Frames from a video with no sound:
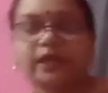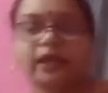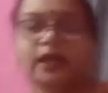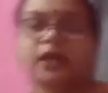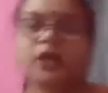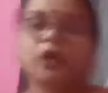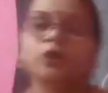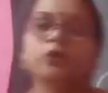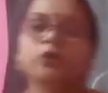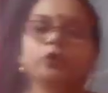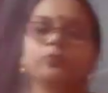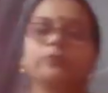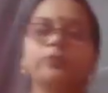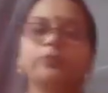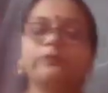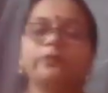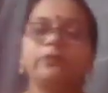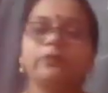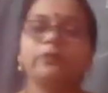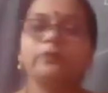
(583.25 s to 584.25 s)
that you
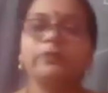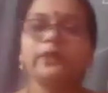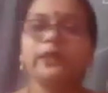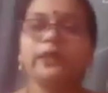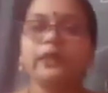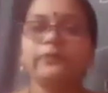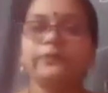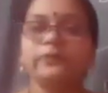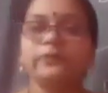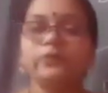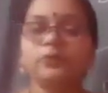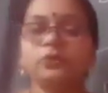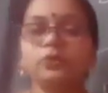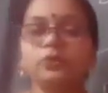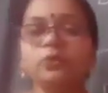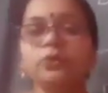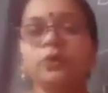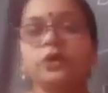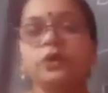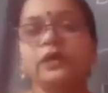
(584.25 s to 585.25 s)
people will be able
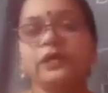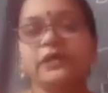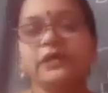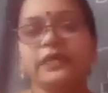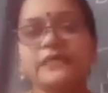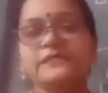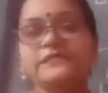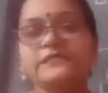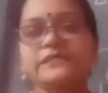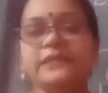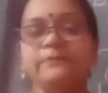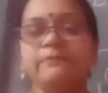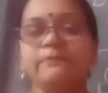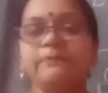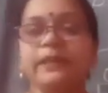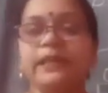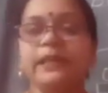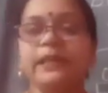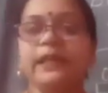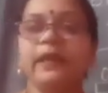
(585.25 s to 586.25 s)
to easily
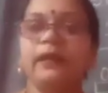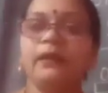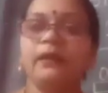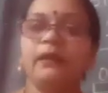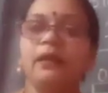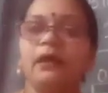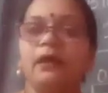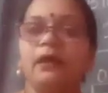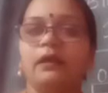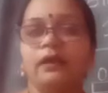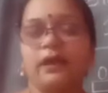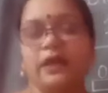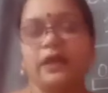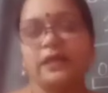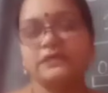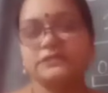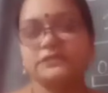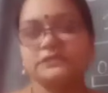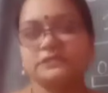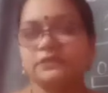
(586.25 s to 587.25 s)
pick and
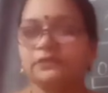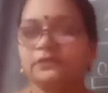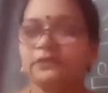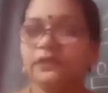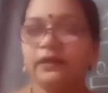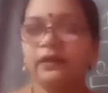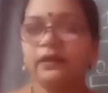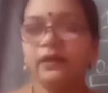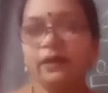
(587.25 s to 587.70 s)
write the